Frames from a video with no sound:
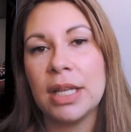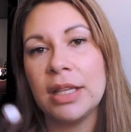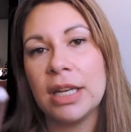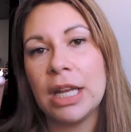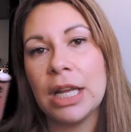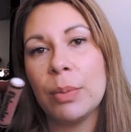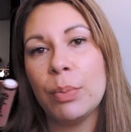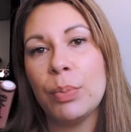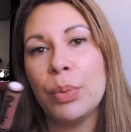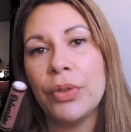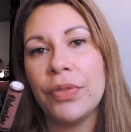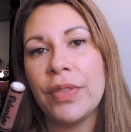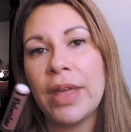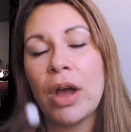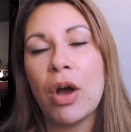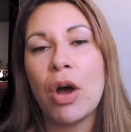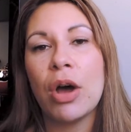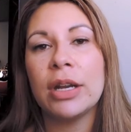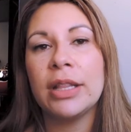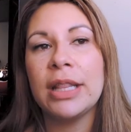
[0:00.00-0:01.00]
and then I can put
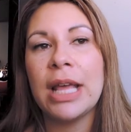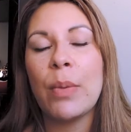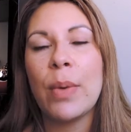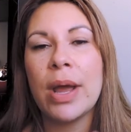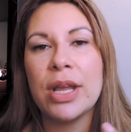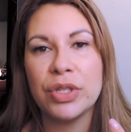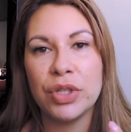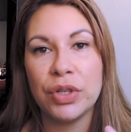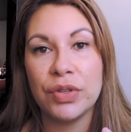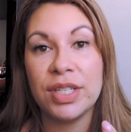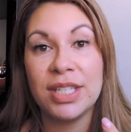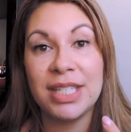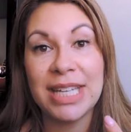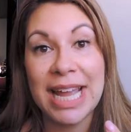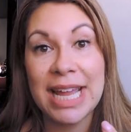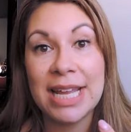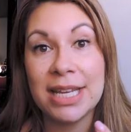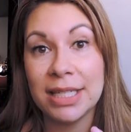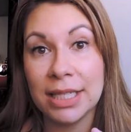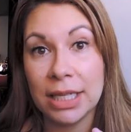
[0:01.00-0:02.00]
that on, and that way it sort of
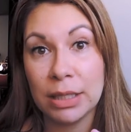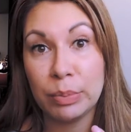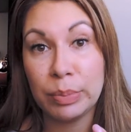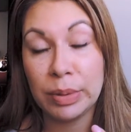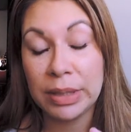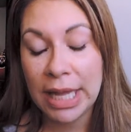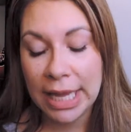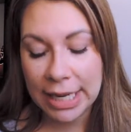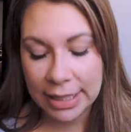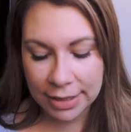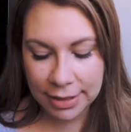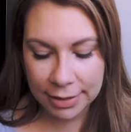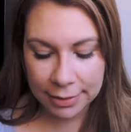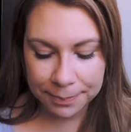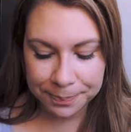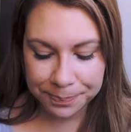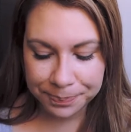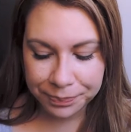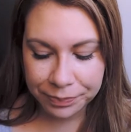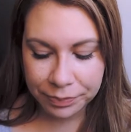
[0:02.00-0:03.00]
stays in place.